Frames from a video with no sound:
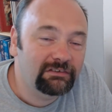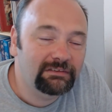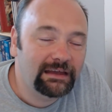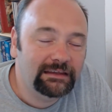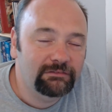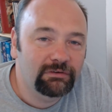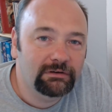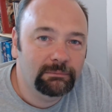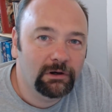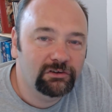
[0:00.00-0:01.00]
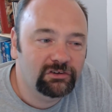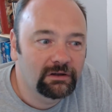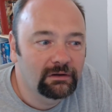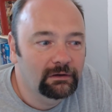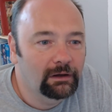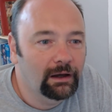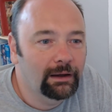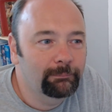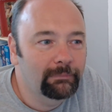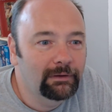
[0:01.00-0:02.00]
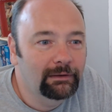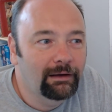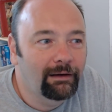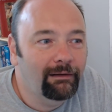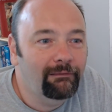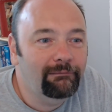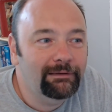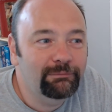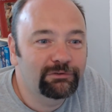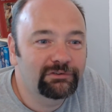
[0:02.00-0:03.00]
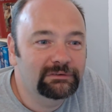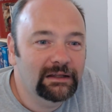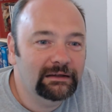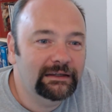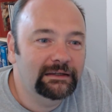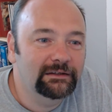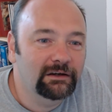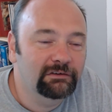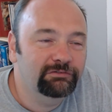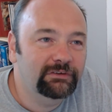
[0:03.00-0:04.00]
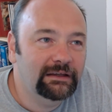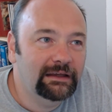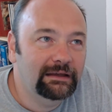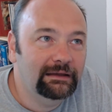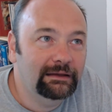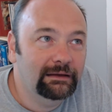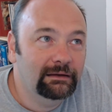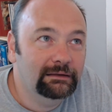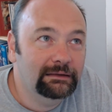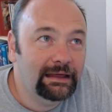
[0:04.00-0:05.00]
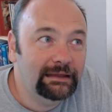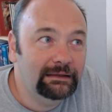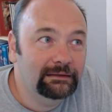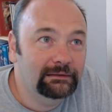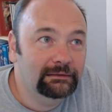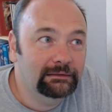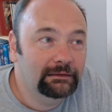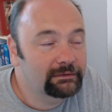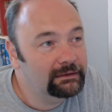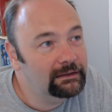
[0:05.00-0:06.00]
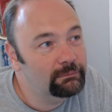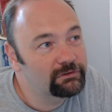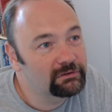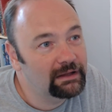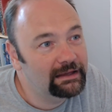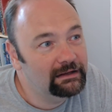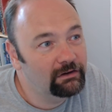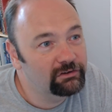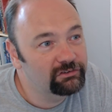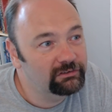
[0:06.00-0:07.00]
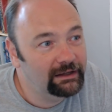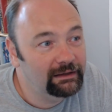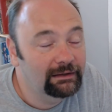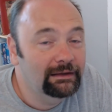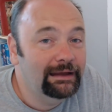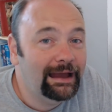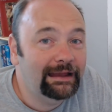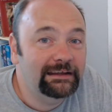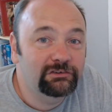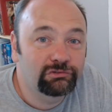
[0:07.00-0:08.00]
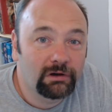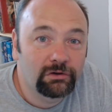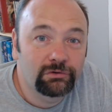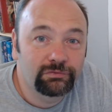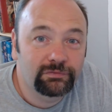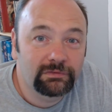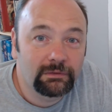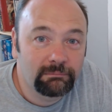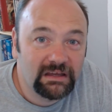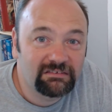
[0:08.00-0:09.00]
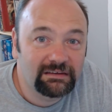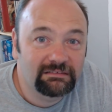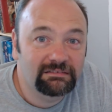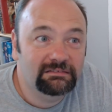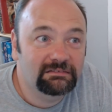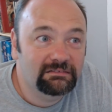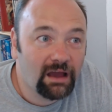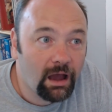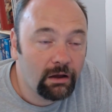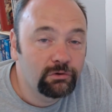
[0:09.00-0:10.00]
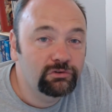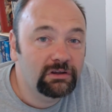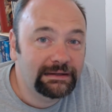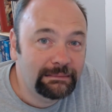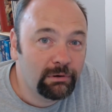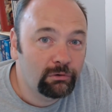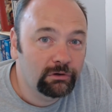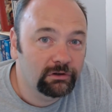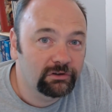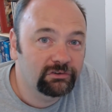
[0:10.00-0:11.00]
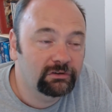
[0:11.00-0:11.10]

So thank you very much. I was lucky enough, late last year, and it drove the missus totally bonkers.